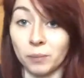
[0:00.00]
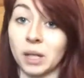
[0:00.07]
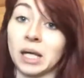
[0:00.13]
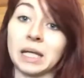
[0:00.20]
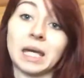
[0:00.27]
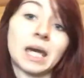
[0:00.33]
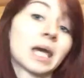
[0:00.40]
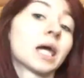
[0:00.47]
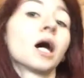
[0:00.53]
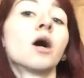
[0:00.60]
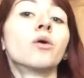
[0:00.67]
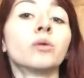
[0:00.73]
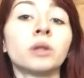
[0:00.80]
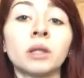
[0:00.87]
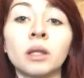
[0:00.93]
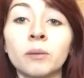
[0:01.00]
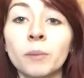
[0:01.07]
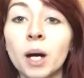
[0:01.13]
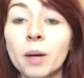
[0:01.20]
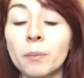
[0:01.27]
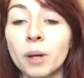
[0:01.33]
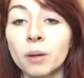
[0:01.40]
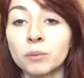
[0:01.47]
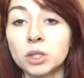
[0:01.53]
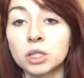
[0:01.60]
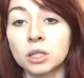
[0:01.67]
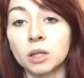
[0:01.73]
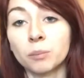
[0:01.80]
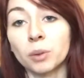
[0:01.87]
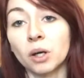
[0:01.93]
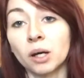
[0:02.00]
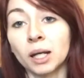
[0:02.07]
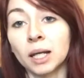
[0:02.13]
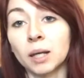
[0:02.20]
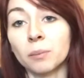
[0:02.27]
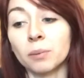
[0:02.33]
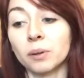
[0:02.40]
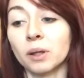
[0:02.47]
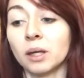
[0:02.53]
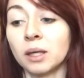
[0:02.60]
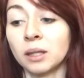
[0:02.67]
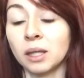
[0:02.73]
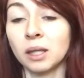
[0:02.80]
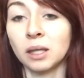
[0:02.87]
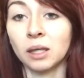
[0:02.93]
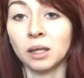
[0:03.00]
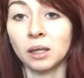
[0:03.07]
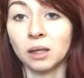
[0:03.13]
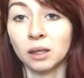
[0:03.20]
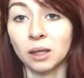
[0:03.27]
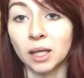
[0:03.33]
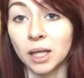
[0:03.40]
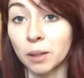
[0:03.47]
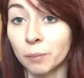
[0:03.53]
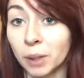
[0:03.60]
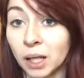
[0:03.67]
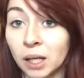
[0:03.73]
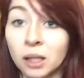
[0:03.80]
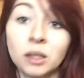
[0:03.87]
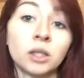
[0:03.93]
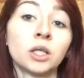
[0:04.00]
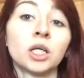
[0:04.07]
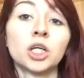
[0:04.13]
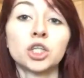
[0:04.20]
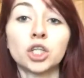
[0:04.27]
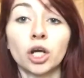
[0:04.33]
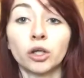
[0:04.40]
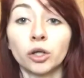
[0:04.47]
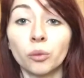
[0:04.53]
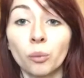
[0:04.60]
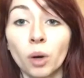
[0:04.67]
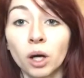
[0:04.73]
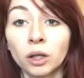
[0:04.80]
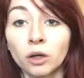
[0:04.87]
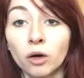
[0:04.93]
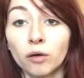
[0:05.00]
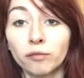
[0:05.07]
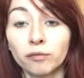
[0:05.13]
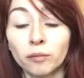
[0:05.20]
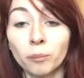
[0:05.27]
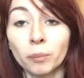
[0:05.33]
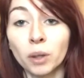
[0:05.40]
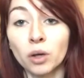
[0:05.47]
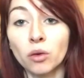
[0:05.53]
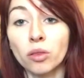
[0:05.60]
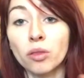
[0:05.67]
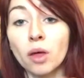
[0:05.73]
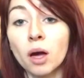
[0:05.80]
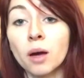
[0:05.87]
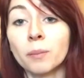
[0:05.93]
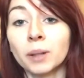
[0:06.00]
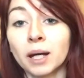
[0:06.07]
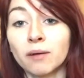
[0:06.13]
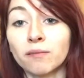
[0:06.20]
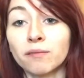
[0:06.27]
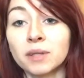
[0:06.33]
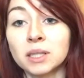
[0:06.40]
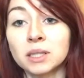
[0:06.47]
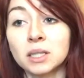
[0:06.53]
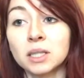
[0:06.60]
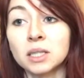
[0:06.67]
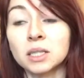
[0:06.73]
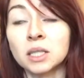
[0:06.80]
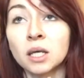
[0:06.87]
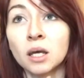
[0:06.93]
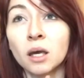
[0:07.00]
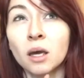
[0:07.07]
like here holding them up. I'm just going to put a clip in a minute showing you what I got from both Urban Outfitters,